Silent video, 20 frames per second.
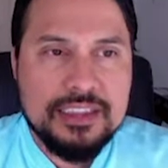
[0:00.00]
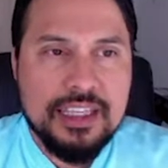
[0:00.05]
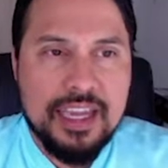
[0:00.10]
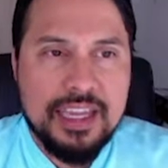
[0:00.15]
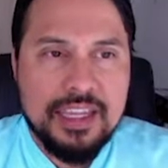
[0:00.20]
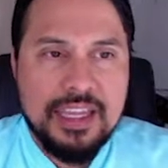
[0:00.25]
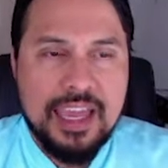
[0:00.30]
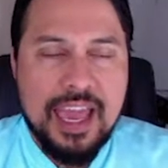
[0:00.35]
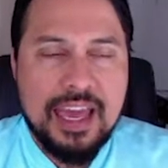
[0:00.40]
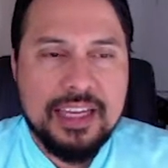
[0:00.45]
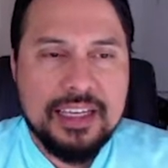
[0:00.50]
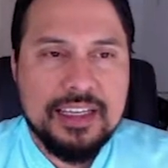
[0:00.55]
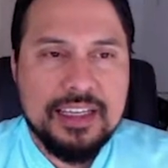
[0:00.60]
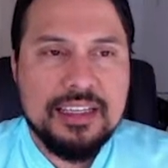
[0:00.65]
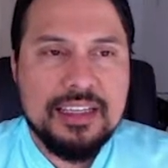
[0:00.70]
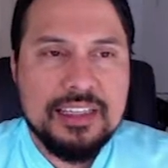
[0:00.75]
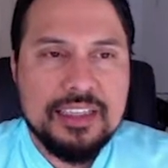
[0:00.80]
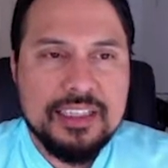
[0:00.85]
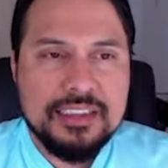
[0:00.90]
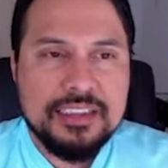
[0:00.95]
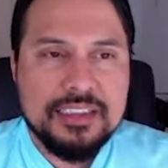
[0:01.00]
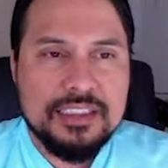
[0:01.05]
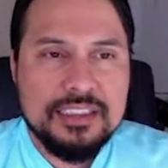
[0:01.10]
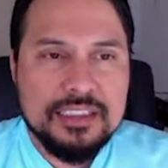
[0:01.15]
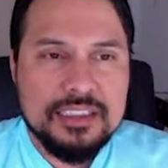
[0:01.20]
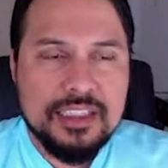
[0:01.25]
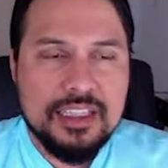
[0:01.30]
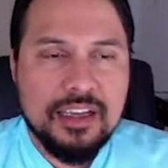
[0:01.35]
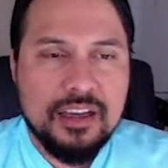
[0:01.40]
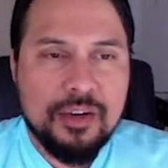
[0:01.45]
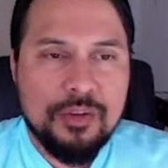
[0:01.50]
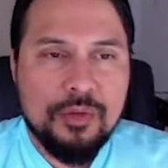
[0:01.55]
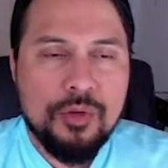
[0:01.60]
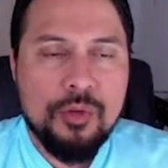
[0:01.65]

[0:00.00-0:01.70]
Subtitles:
Canada, consisting of